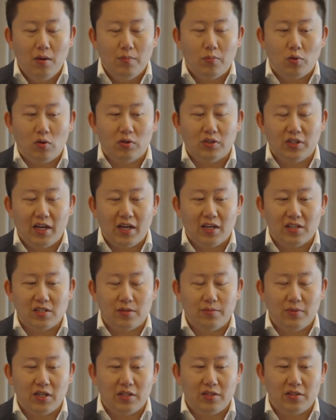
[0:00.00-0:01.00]
point
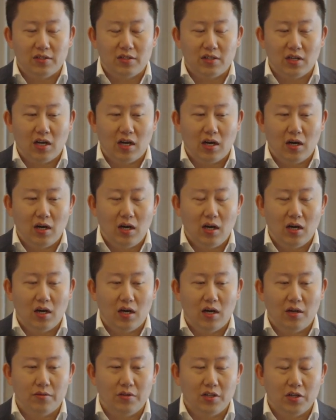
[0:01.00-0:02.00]
estimate,
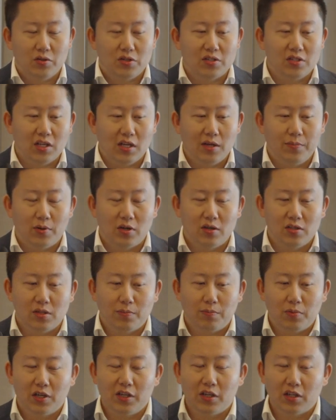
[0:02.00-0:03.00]
the nearest neighbor, the
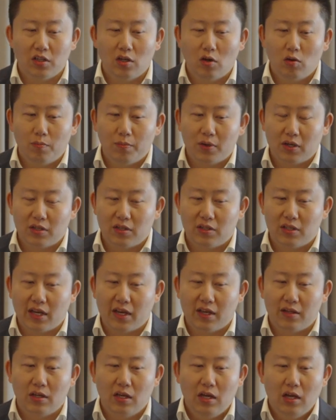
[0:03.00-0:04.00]
polygonal, but
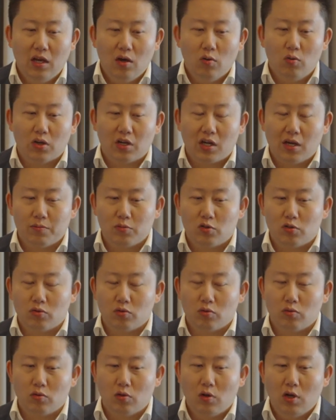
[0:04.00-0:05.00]
then we come
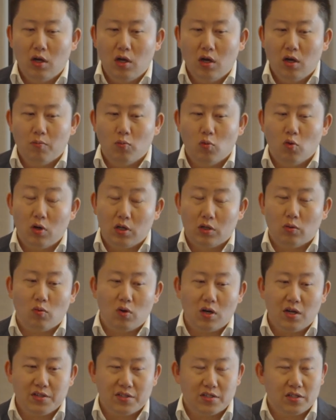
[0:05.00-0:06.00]
to more
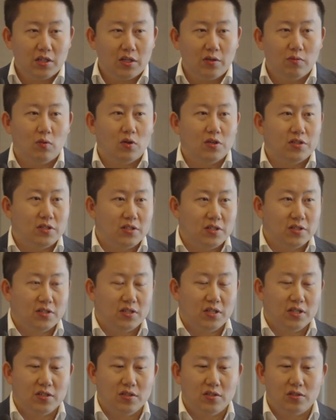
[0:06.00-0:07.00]
advanced inverse
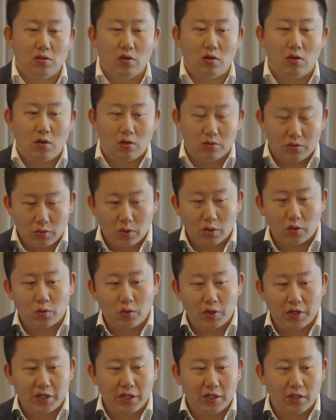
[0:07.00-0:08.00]
distance or ordinary
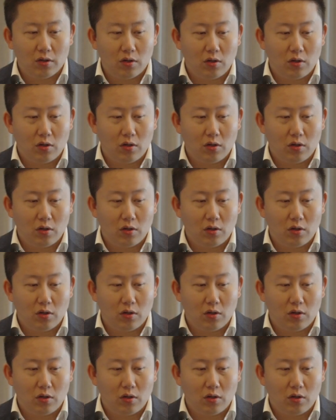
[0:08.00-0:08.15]
kriging,